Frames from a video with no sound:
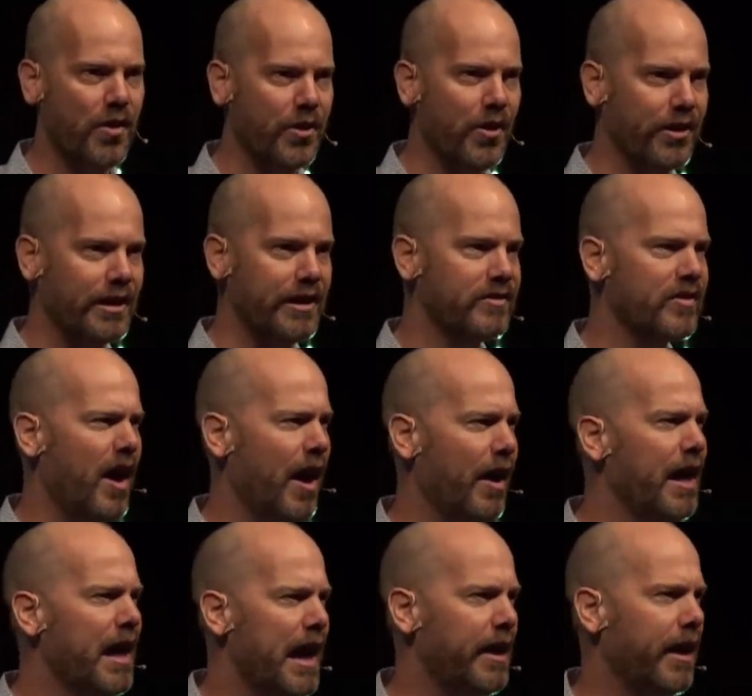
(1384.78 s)
going on in his
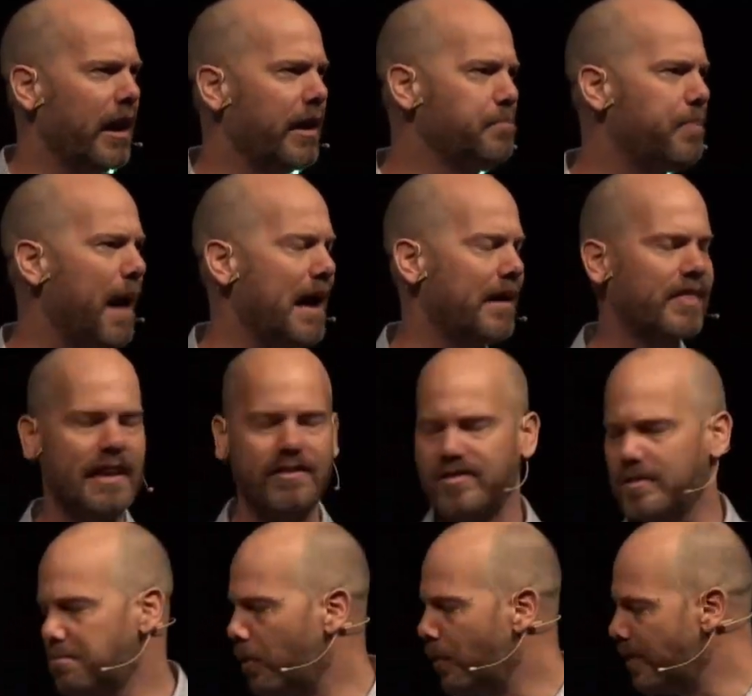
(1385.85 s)
heart. And I'll unpack that
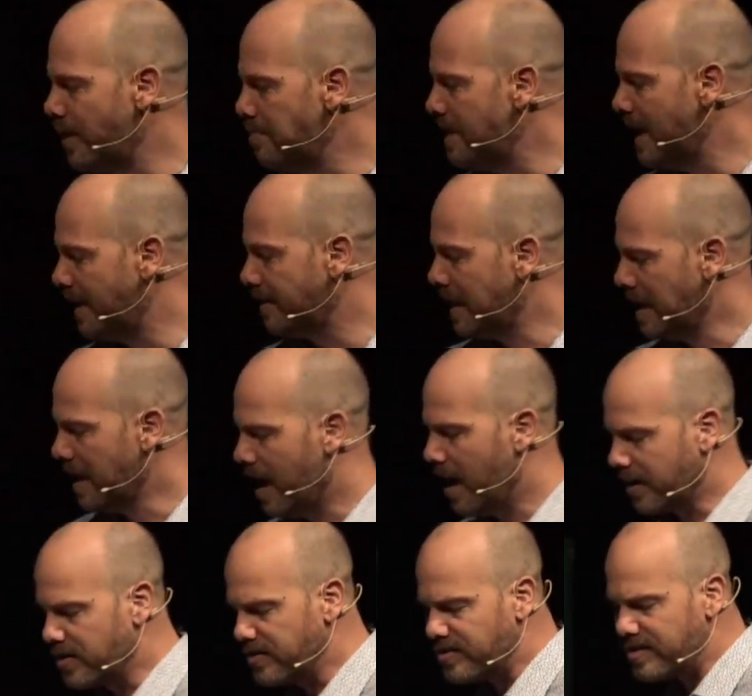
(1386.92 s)
some more in a minute,
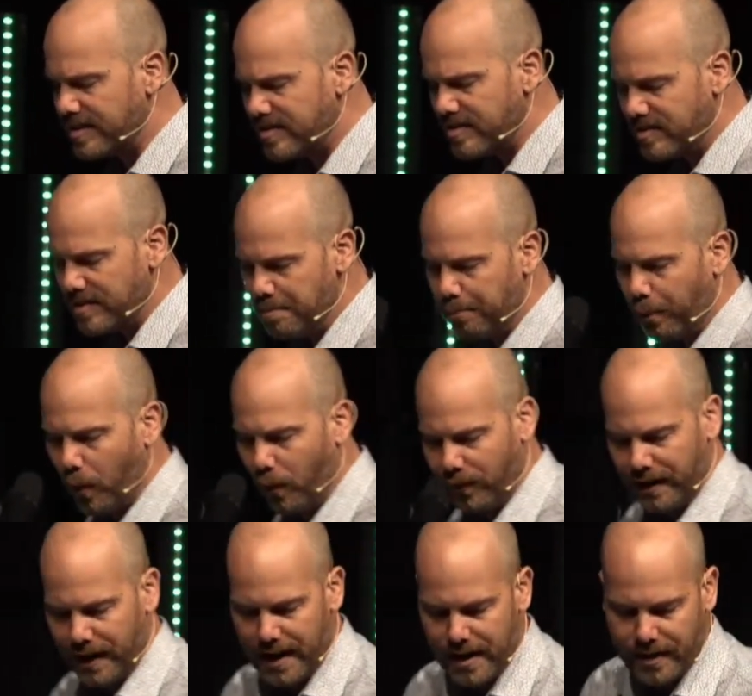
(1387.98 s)
because this is
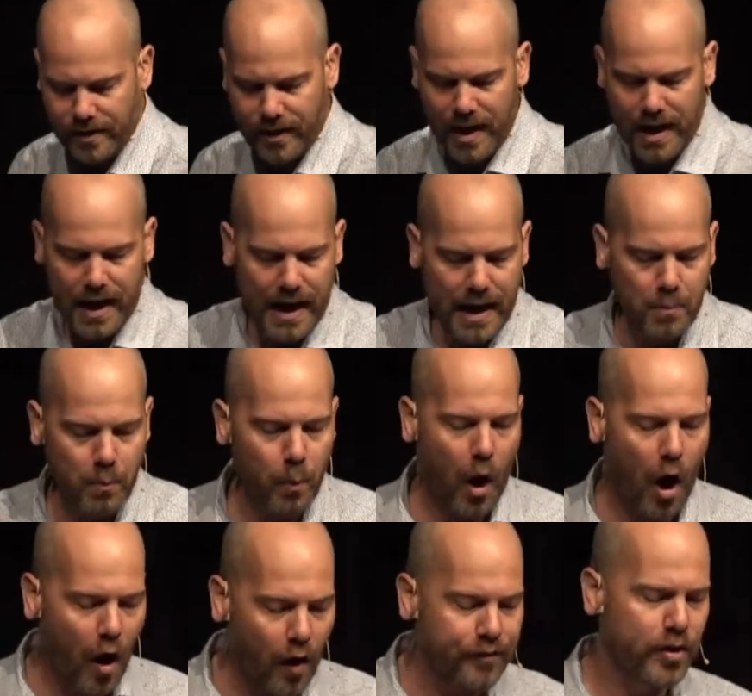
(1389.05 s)
important in
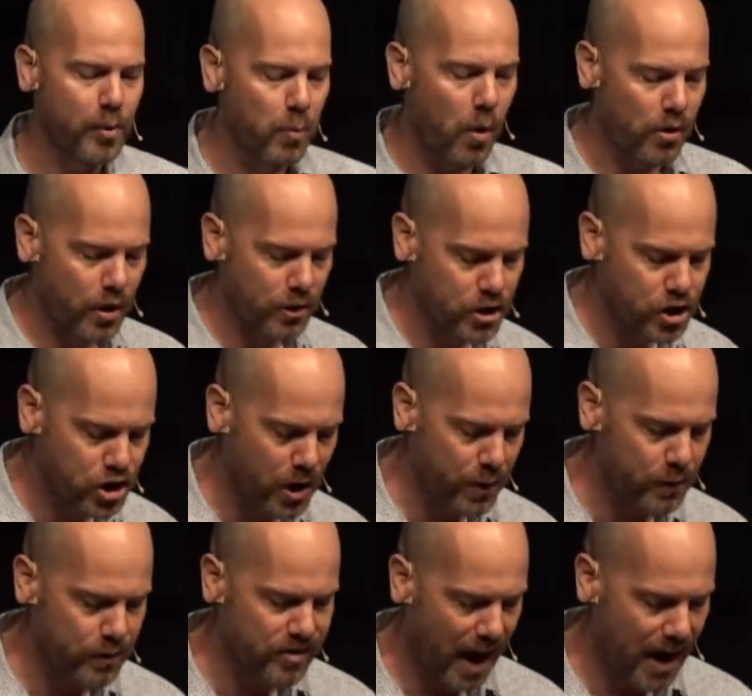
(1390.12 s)
often what God
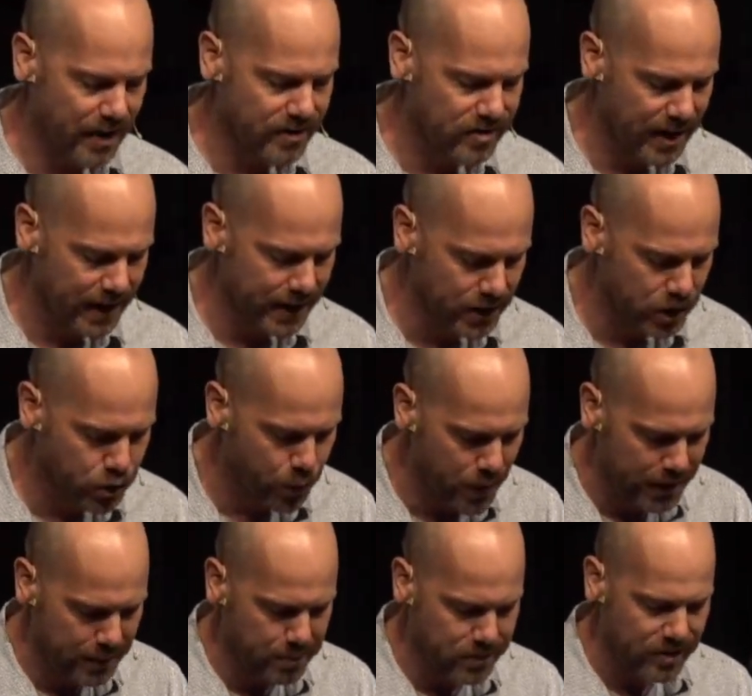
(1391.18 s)
shows us in
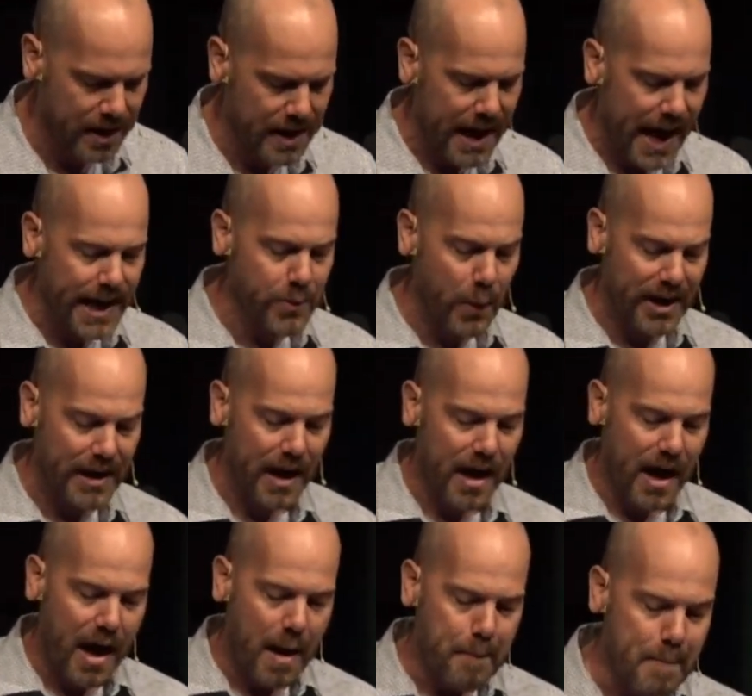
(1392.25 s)
dreams. Anyway,
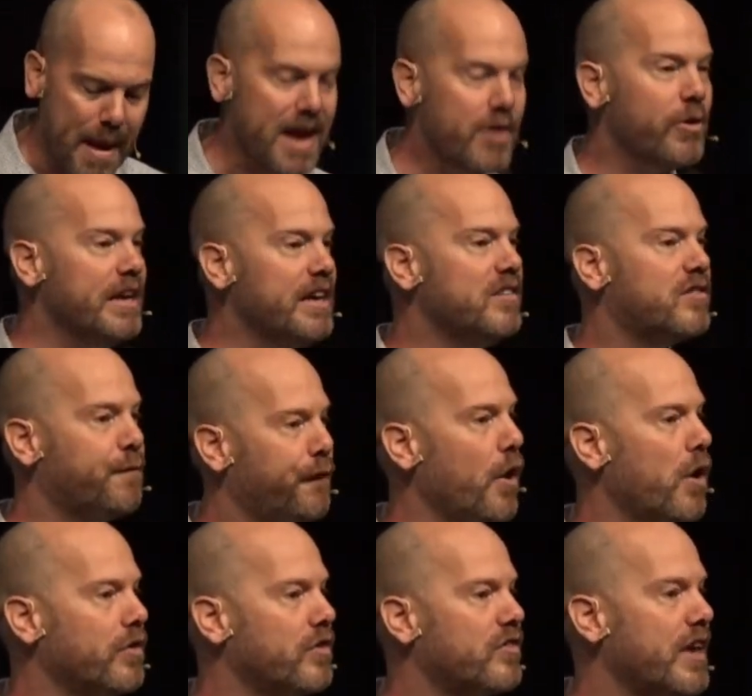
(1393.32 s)
Mary's
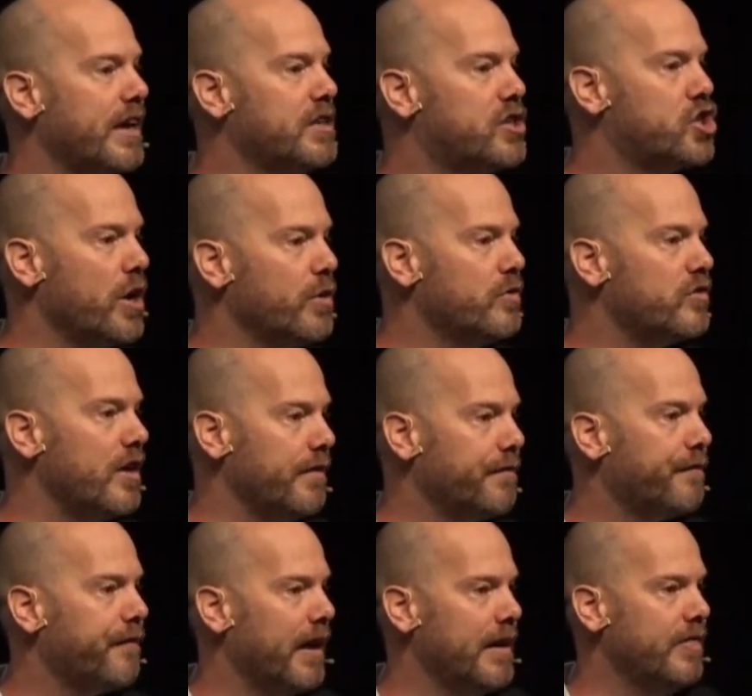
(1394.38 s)
fiance
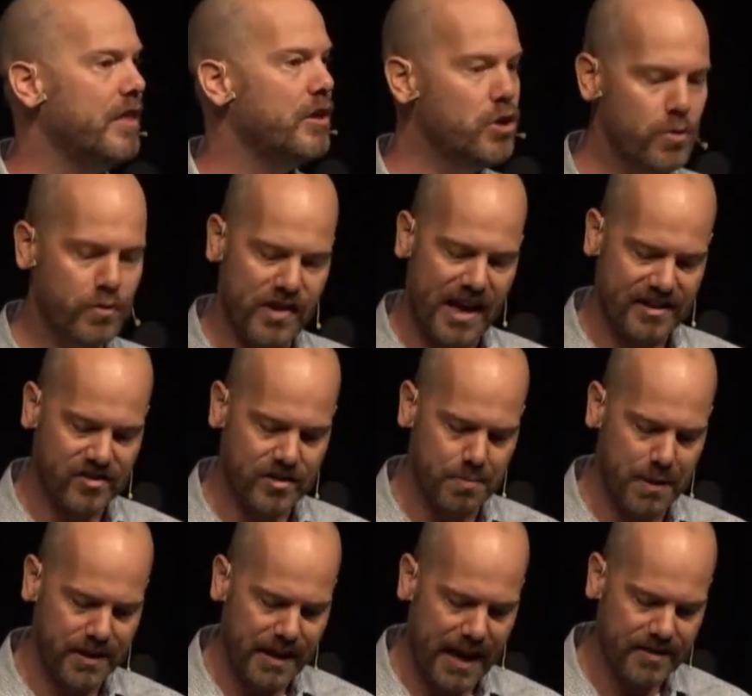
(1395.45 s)
Joseph in the New
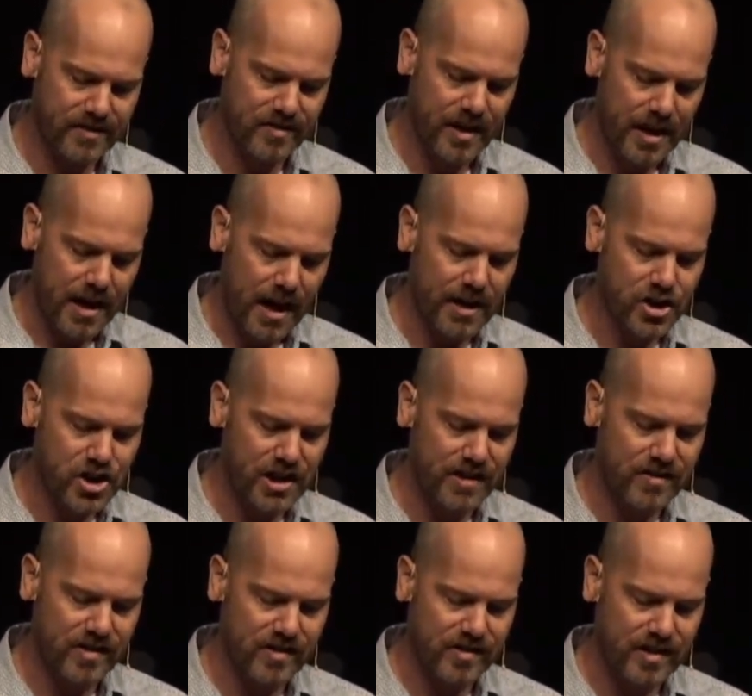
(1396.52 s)
Testament, yes,
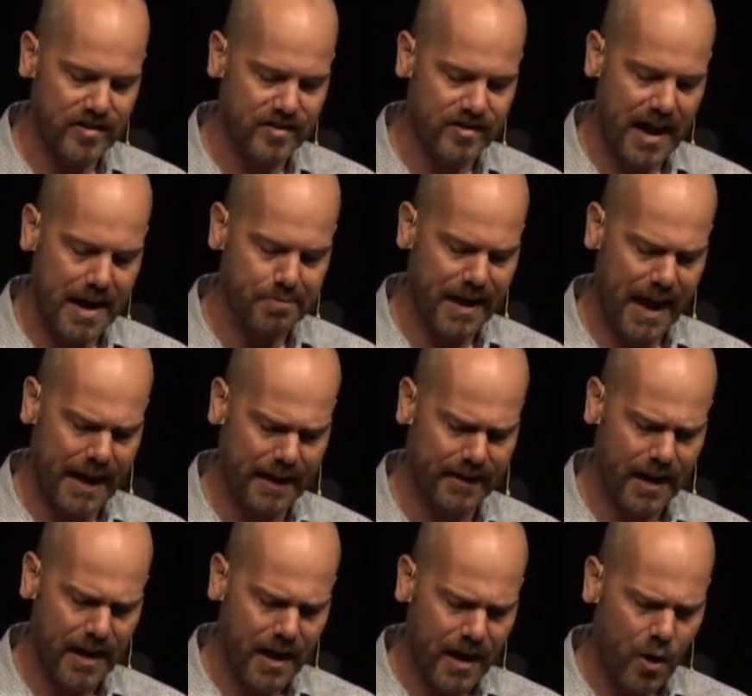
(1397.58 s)
Jesus's stepdad
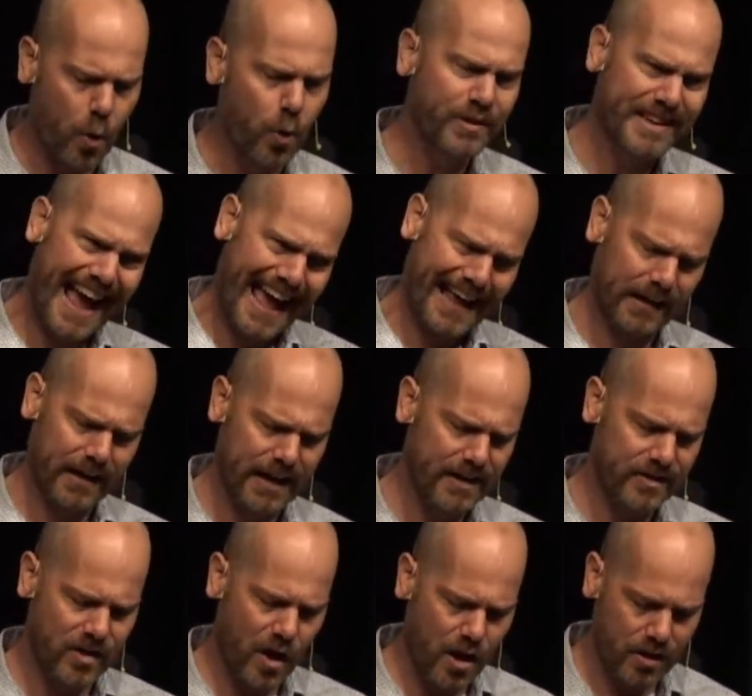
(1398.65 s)
or dad,
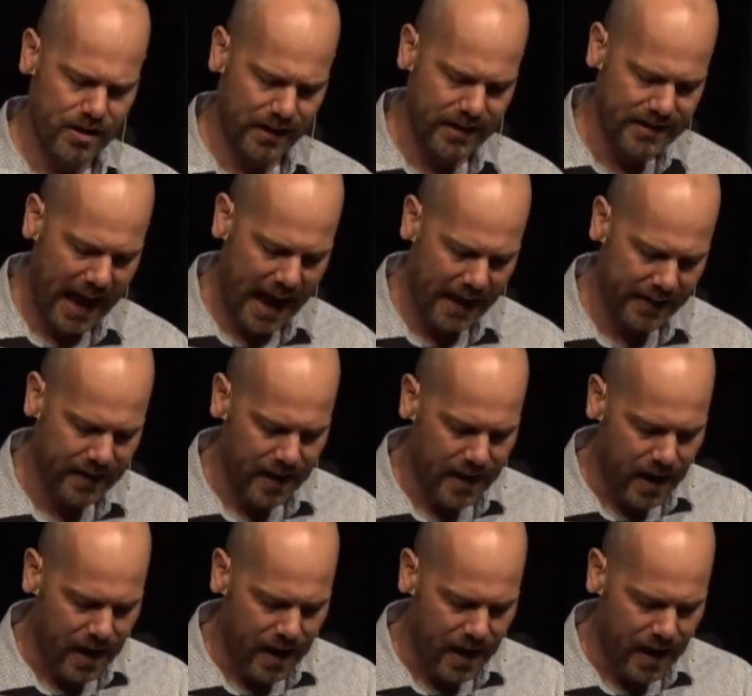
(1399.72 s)
his earthly dad,